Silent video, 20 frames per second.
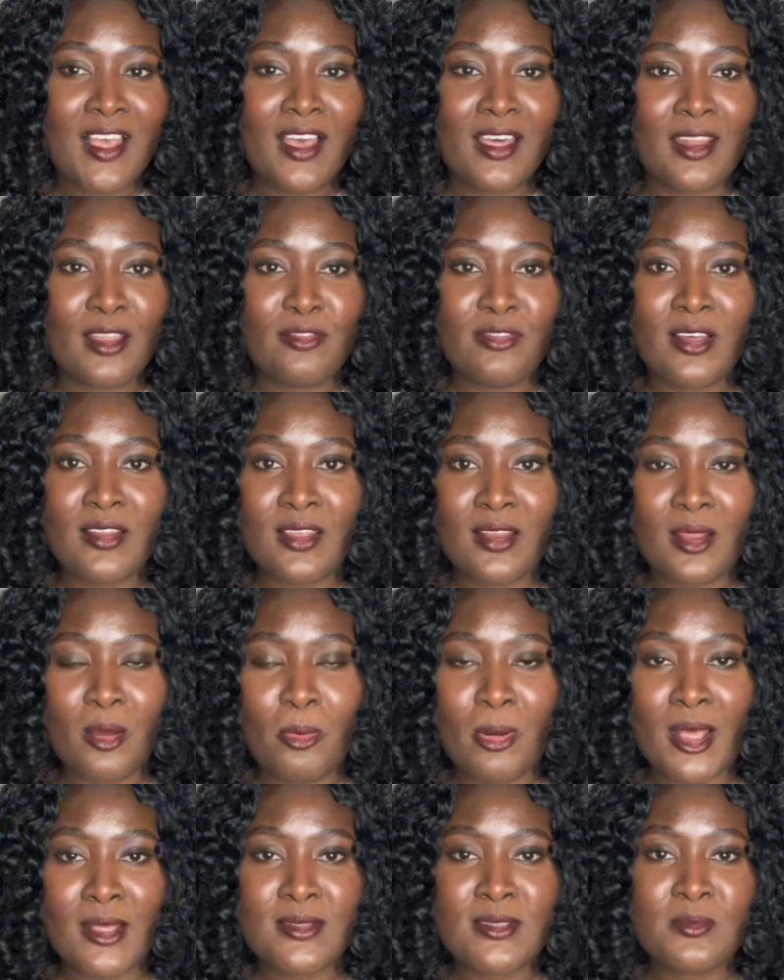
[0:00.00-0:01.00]
I found an
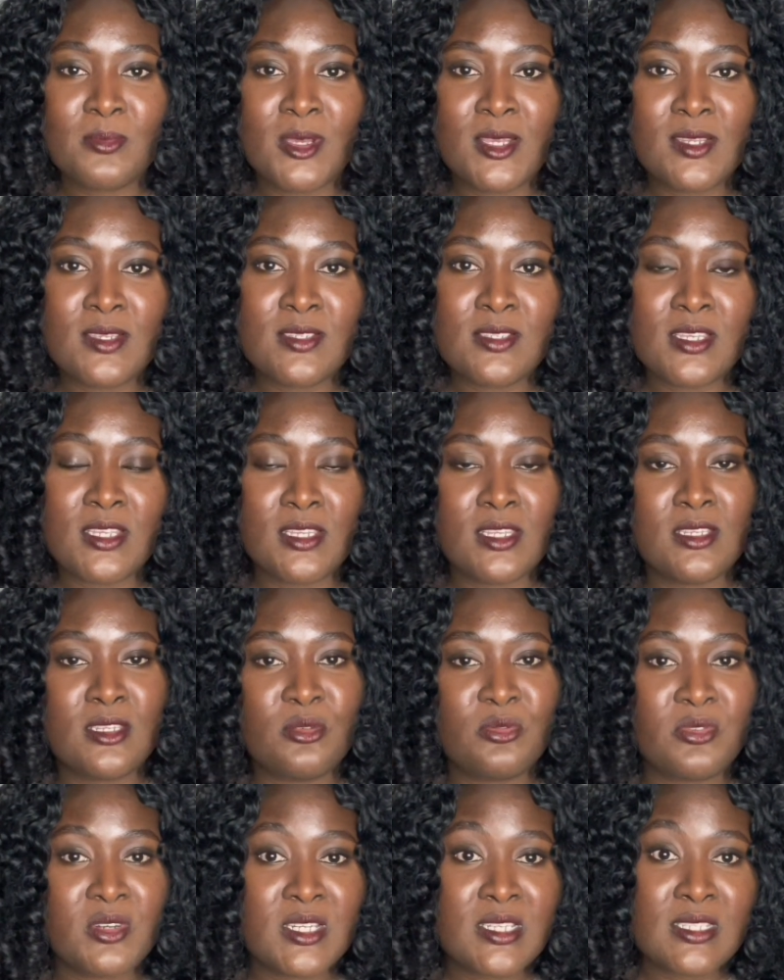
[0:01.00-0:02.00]
apartment in a
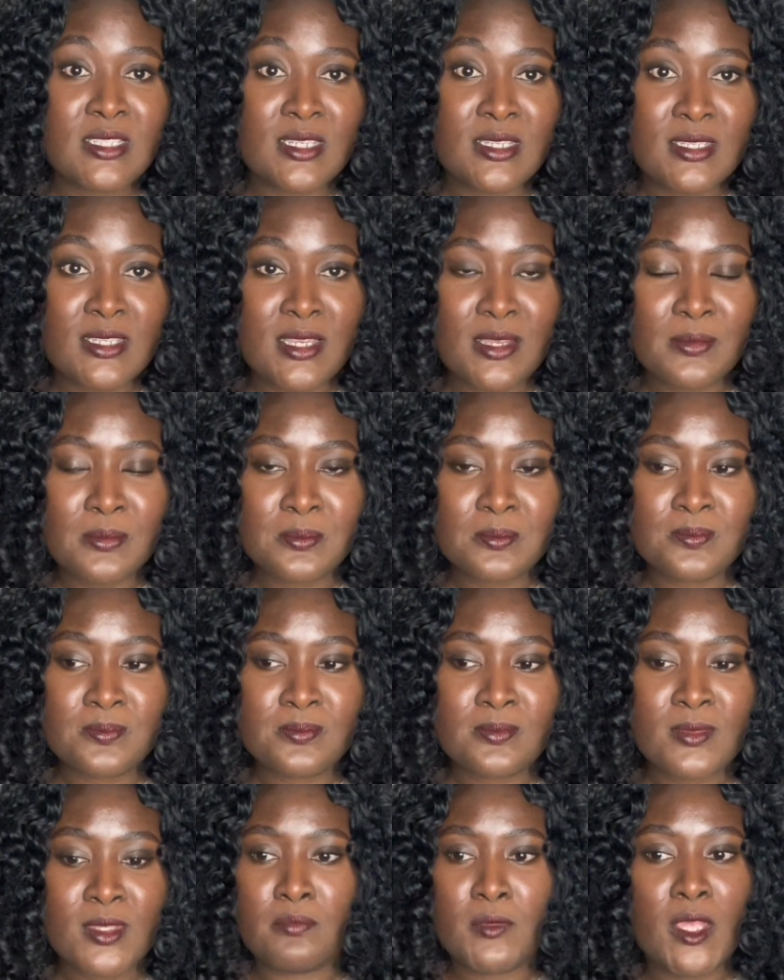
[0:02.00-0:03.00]
different city.
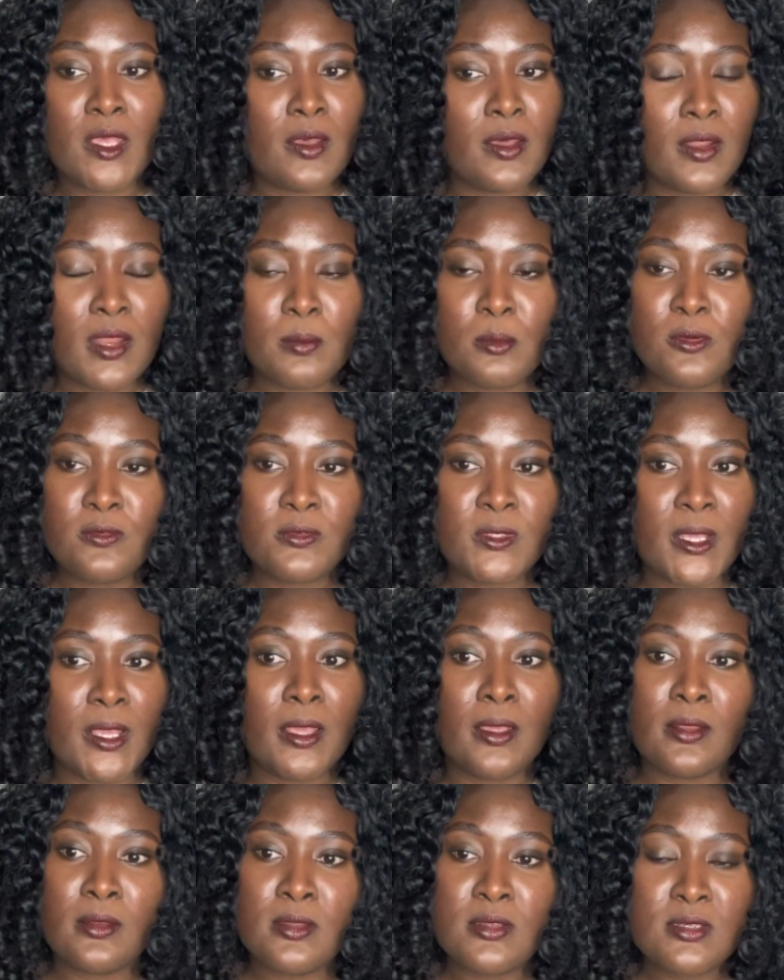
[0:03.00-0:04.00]
Yeah, and I moved
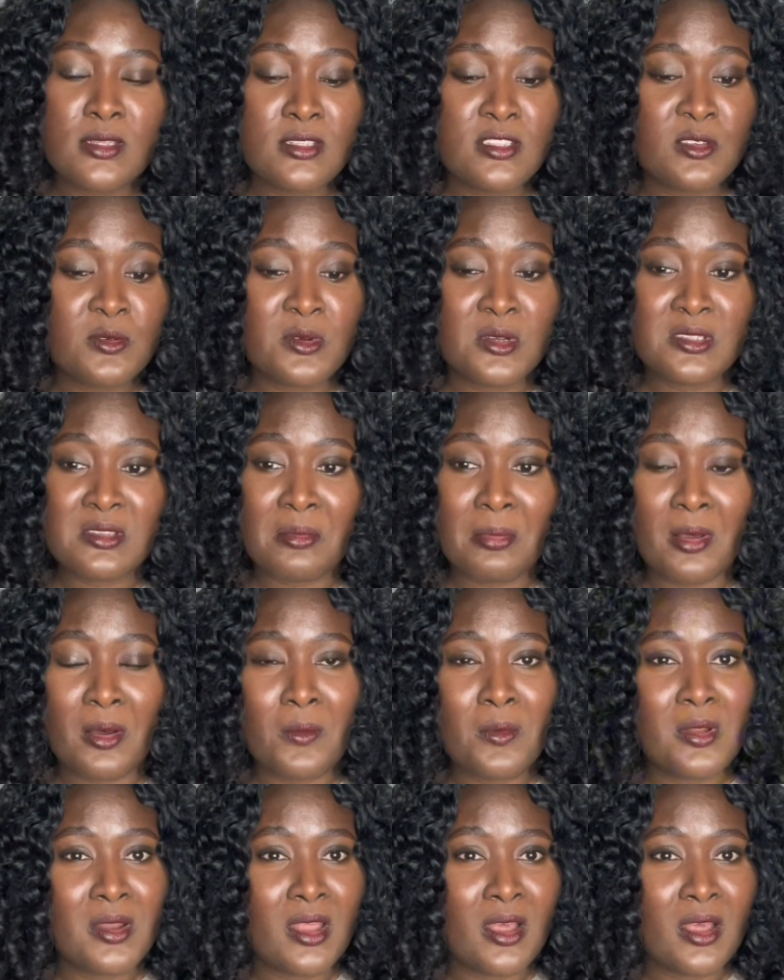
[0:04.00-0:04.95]
there. This city was about 1